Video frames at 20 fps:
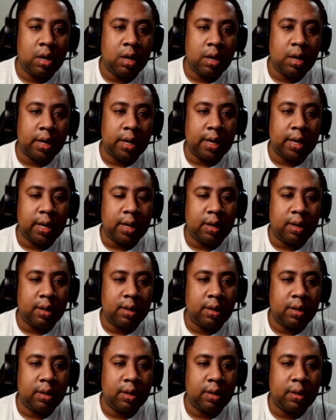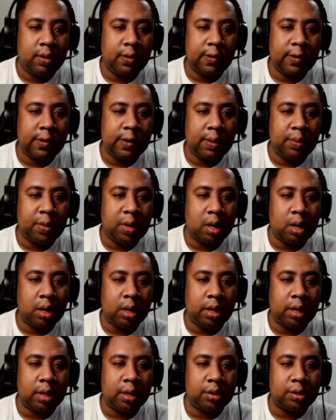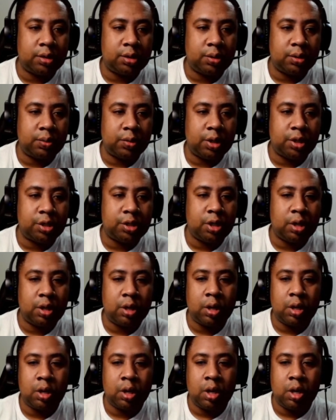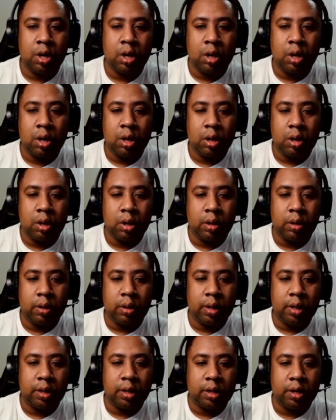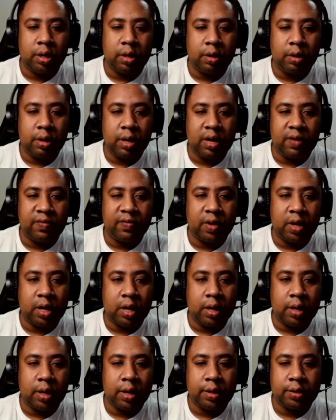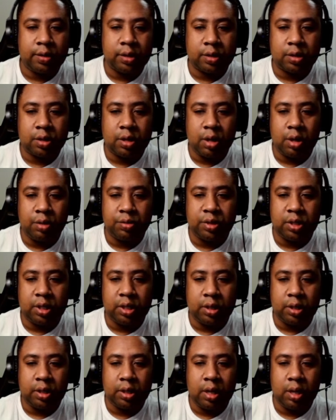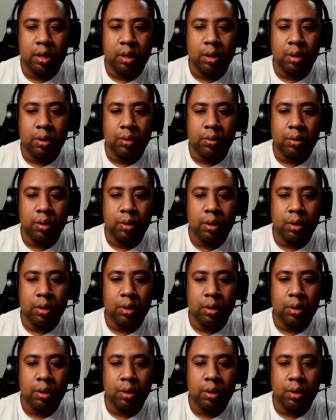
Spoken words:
Again, I'm not going to get into much. Alright, there you have it, guys. It's counting down.